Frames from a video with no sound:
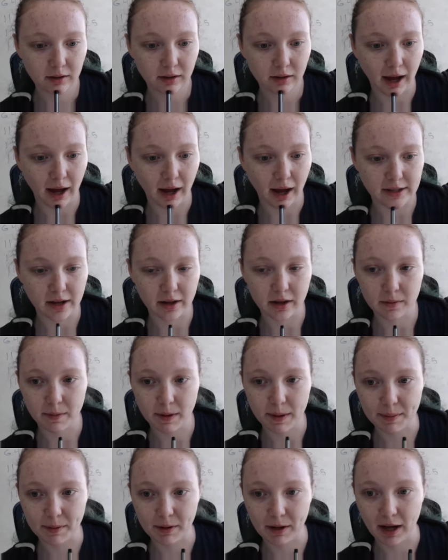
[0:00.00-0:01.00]
As other
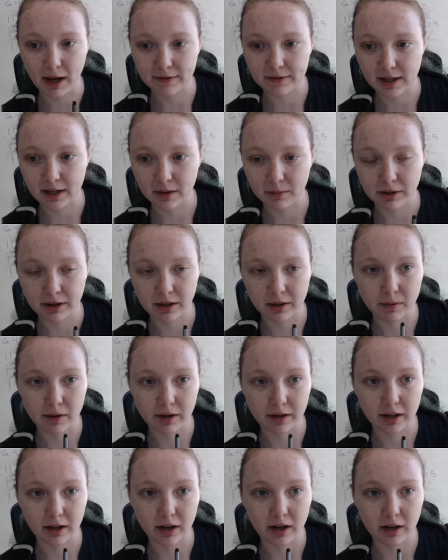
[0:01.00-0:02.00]
people have said what they're
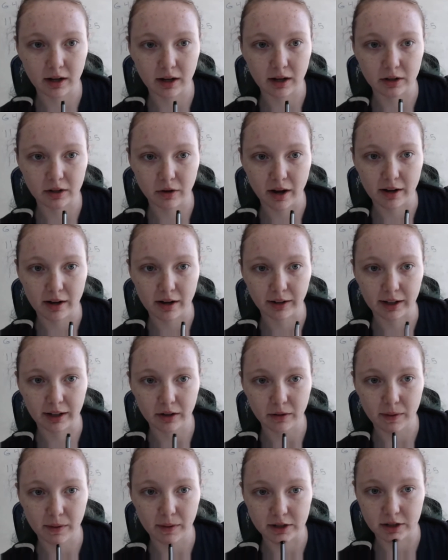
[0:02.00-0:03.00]
working on, do you have like
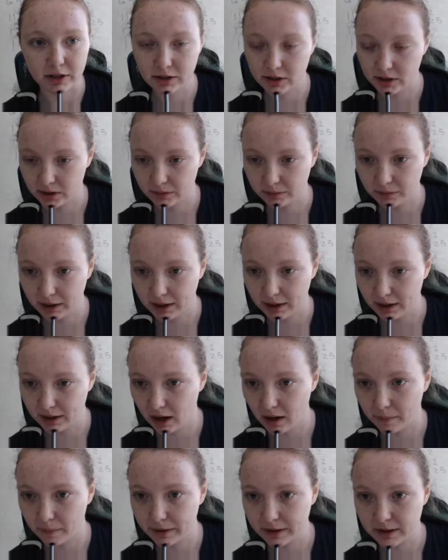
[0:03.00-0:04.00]
questions or like
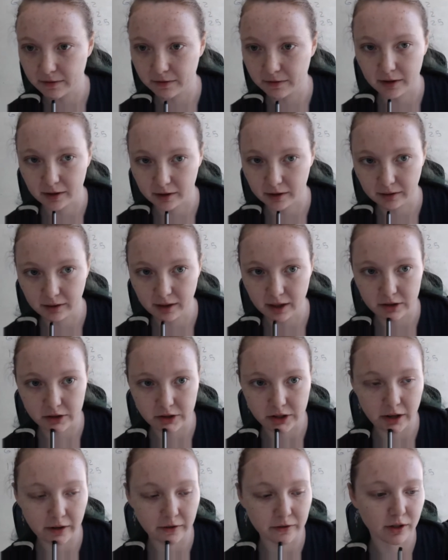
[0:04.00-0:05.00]
comments for their
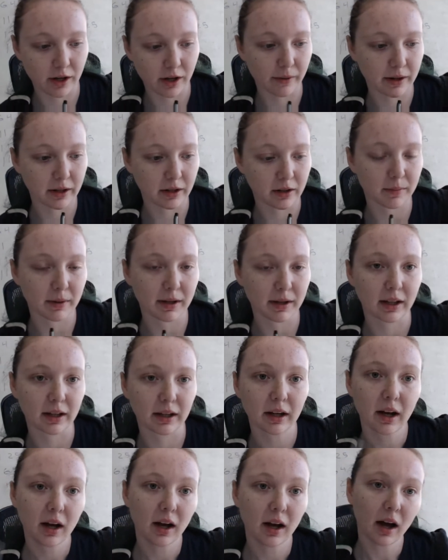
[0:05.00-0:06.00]
stuff? So that way you can be like,
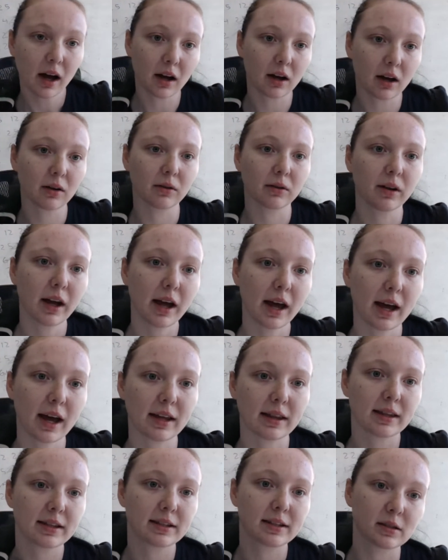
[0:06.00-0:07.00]
oh,
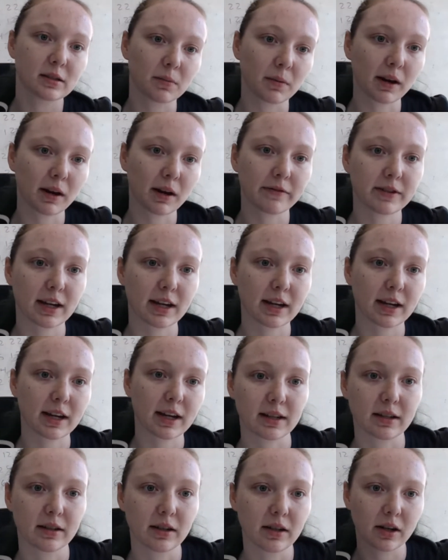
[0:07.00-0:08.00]
hey, this is what I've
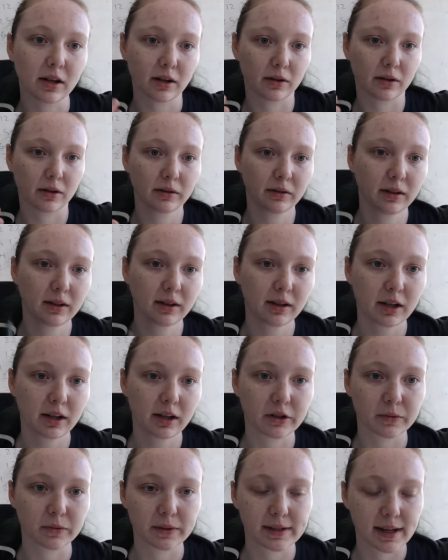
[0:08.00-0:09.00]
tested, you know,
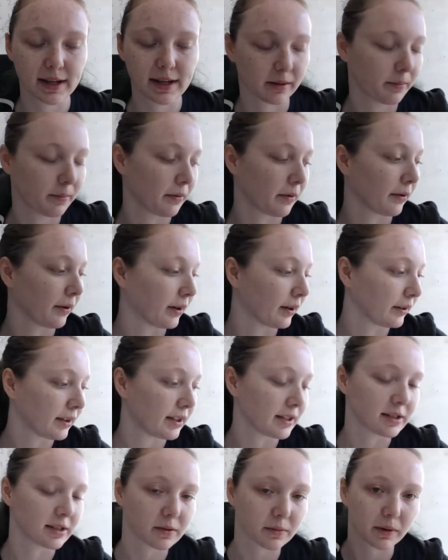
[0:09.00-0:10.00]
here's what's up, or
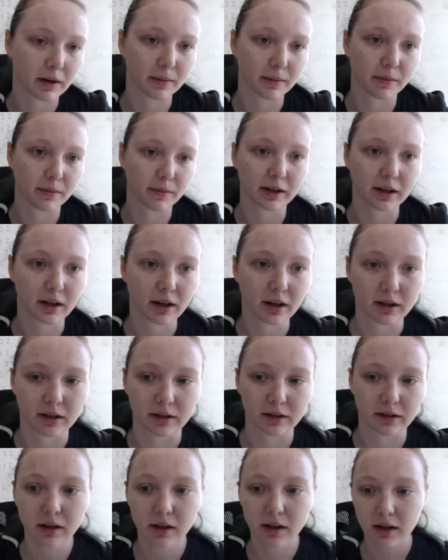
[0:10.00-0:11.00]
this is what I'm working
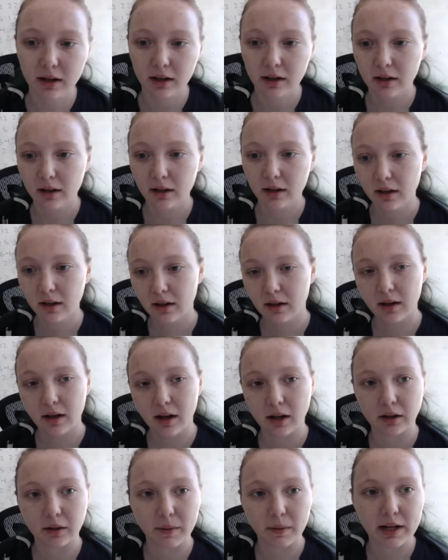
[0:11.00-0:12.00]
on.
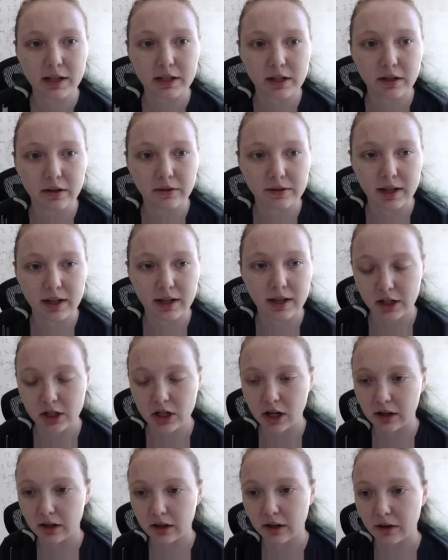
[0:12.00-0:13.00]
Otherwise, you know, Slack each
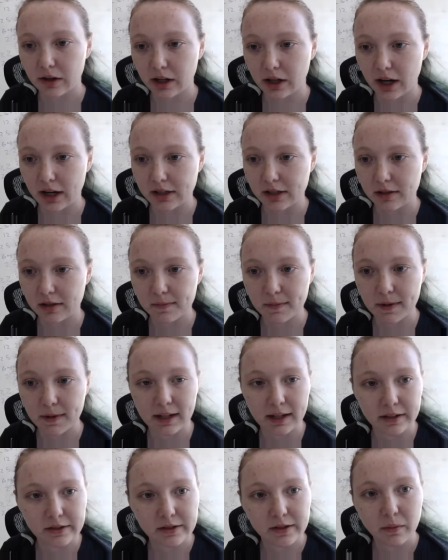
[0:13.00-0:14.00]
other, go to your guys'
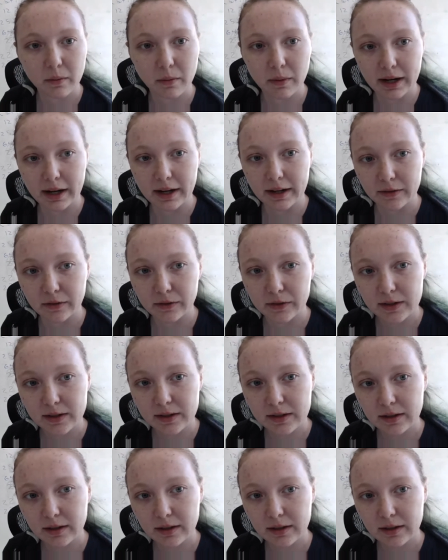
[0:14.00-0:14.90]
meetings, whatevs.